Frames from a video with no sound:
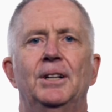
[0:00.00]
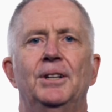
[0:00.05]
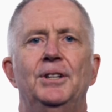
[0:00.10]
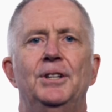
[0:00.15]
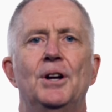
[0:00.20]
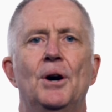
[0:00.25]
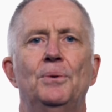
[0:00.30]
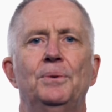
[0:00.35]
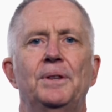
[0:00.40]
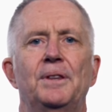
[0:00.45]

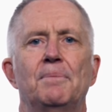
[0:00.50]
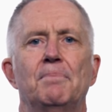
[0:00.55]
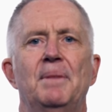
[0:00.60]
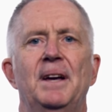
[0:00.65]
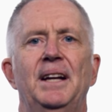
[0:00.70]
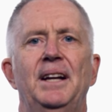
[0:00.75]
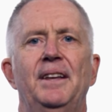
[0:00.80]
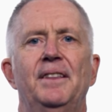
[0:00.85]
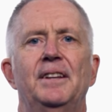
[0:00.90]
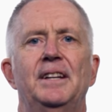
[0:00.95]
Note that
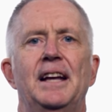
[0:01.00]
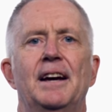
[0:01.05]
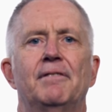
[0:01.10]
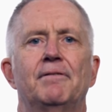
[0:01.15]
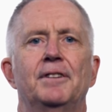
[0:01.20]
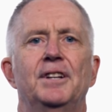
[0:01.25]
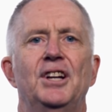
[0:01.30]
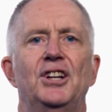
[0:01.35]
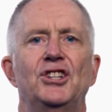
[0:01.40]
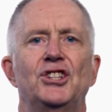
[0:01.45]
many of the
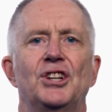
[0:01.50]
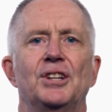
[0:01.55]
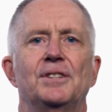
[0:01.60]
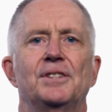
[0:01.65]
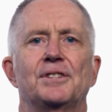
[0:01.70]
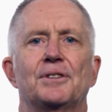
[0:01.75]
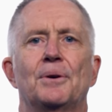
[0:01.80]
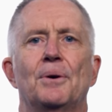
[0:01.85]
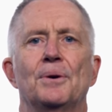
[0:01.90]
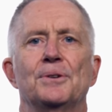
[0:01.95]

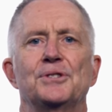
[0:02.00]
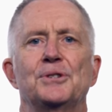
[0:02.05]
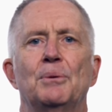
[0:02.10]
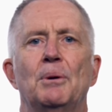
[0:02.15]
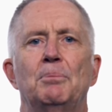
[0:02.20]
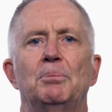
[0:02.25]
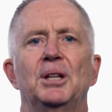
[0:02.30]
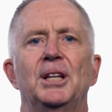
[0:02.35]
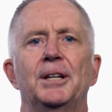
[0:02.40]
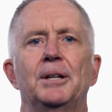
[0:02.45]
definitions are
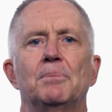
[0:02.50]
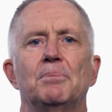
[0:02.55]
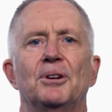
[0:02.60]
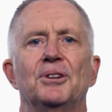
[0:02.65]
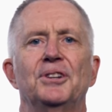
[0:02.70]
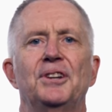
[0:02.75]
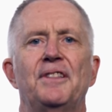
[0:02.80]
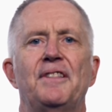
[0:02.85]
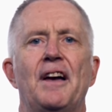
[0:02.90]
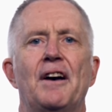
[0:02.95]
also
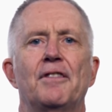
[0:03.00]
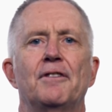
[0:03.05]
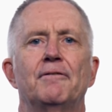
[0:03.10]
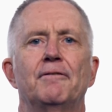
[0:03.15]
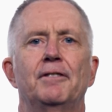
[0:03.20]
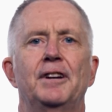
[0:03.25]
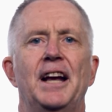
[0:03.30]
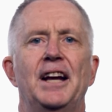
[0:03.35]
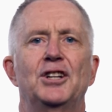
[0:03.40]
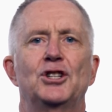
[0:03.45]
applicable to the other
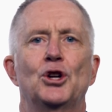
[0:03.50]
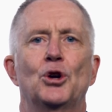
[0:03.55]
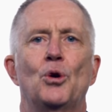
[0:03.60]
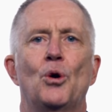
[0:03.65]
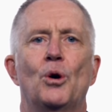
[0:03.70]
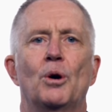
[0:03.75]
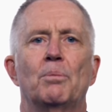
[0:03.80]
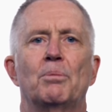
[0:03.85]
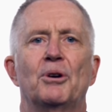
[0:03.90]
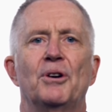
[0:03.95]
financial
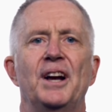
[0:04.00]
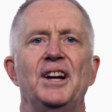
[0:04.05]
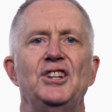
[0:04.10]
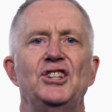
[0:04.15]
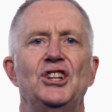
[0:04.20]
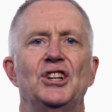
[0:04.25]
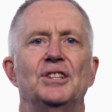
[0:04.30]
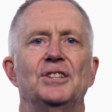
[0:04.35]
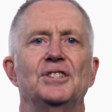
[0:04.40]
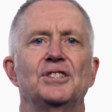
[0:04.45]

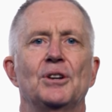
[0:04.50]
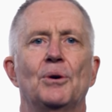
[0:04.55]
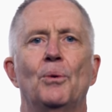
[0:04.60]
corporations,